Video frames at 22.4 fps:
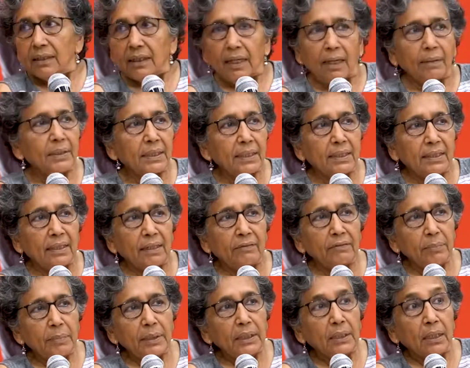I mean, there's
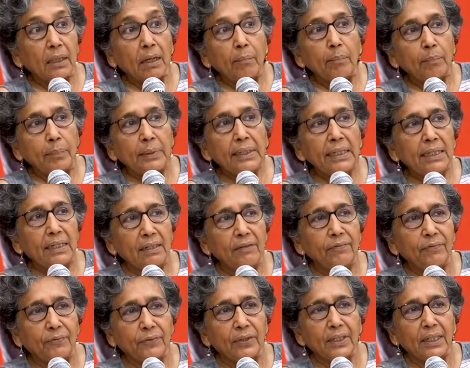never been a completely
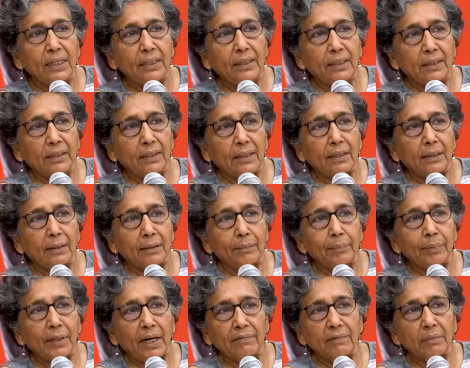free
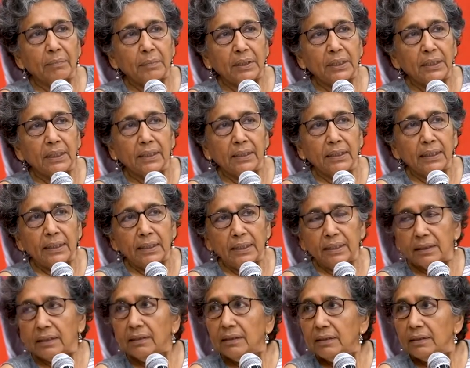private media in
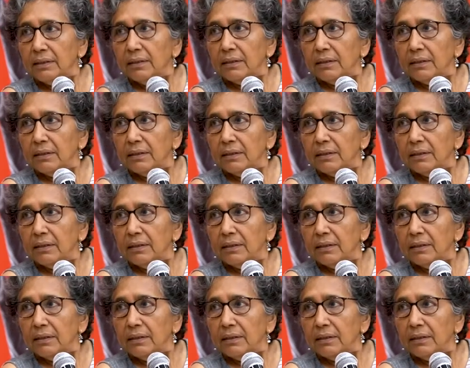India,